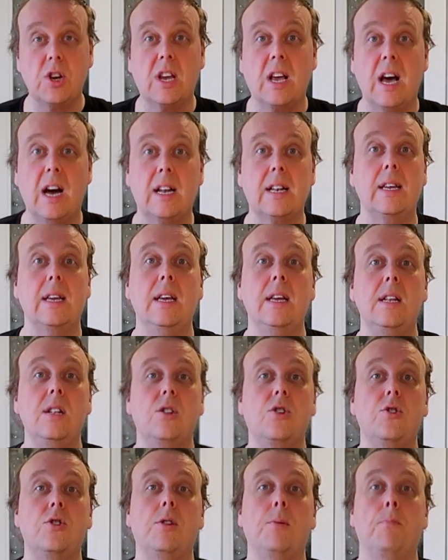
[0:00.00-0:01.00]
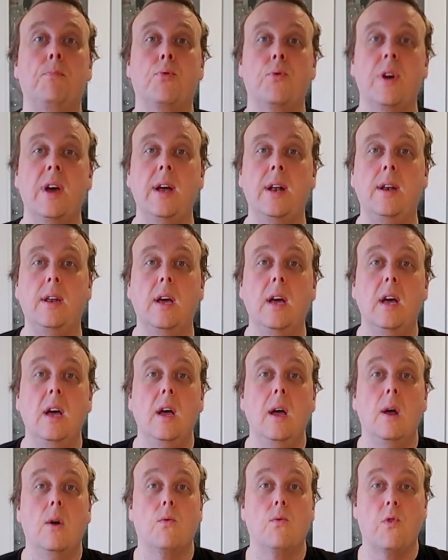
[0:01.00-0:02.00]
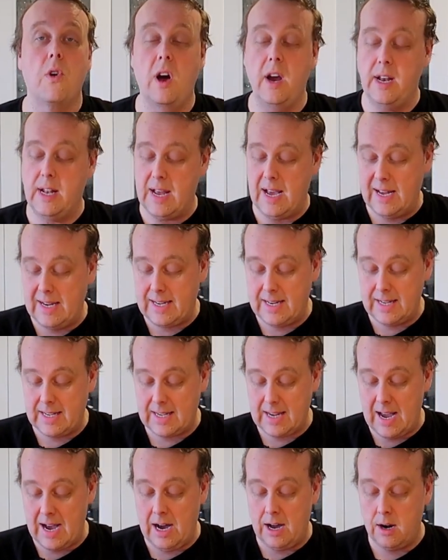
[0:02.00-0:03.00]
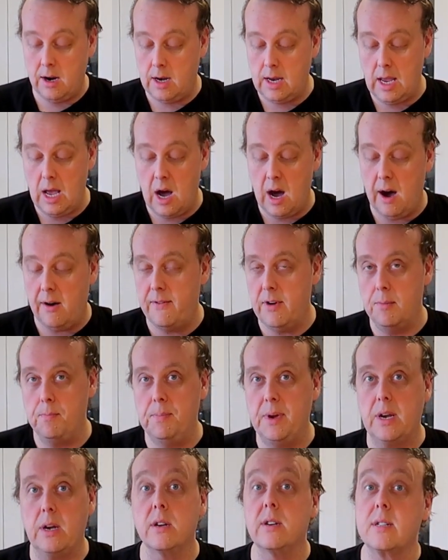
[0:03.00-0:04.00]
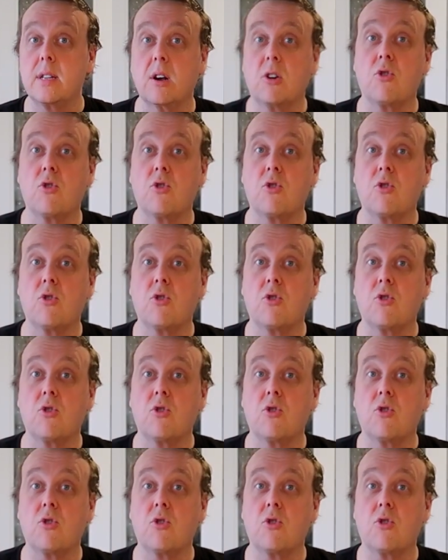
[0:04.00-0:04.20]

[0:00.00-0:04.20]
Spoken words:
to cut into the bread right as it's out of the oven because the